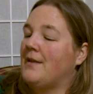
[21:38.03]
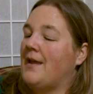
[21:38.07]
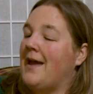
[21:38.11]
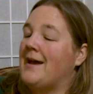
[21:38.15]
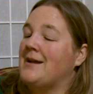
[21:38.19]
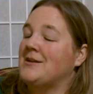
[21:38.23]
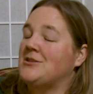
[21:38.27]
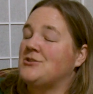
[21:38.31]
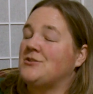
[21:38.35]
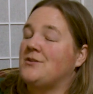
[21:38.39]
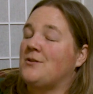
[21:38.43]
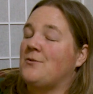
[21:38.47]

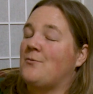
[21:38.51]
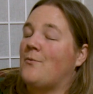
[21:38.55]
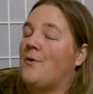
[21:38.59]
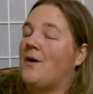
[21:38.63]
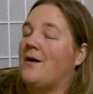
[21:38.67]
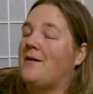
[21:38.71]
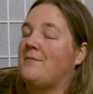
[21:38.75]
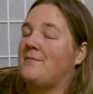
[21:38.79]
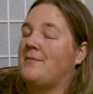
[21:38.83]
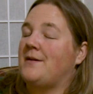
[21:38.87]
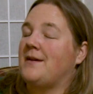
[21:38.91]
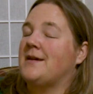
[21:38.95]
actually
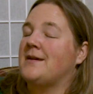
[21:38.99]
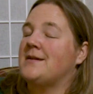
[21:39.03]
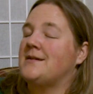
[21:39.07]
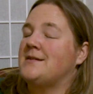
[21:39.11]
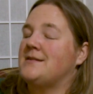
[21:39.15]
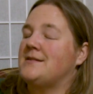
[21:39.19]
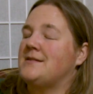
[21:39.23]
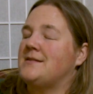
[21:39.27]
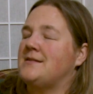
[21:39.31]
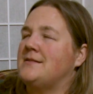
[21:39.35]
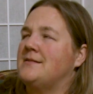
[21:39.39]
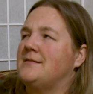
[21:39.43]
want,
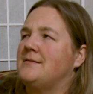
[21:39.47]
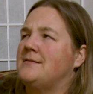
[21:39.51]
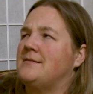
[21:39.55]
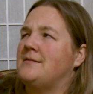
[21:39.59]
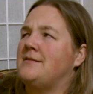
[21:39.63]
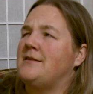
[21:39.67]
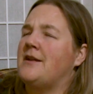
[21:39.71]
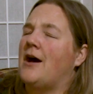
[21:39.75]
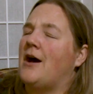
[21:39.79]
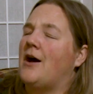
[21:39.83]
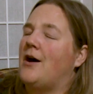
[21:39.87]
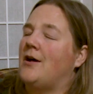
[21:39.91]
because
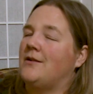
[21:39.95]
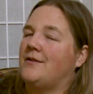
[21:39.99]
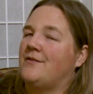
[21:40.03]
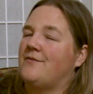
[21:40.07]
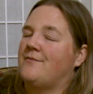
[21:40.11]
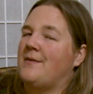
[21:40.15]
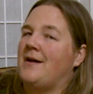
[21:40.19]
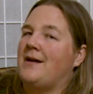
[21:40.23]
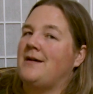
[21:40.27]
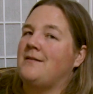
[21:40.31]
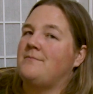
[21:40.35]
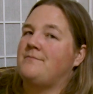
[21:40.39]
not all
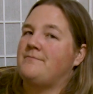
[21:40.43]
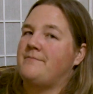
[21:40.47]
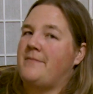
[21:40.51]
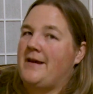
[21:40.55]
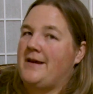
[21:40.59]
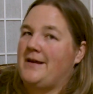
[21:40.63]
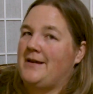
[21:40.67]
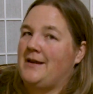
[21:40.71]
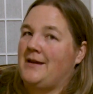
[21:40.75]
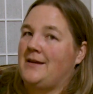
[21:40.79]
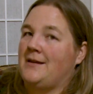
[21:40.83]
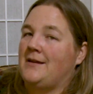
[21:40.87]
of mine
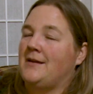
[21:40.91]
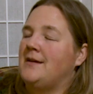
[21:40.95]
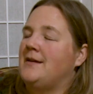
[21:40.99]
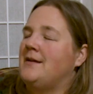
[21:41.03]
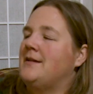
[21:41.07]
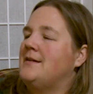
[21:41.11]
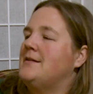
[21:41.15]
made it.